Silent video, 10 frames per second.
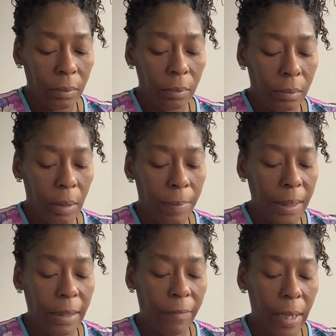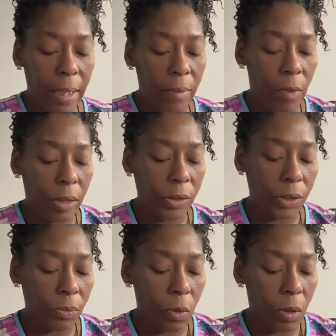Let me see if I can get one or
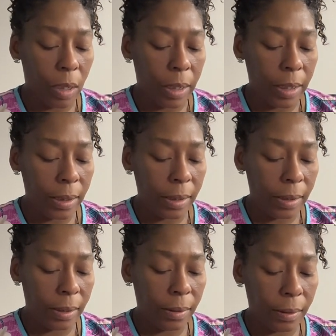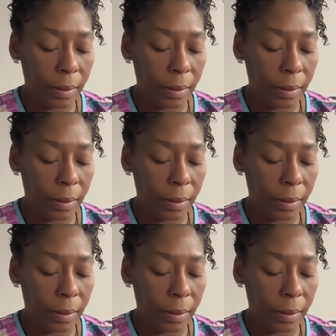two more on this.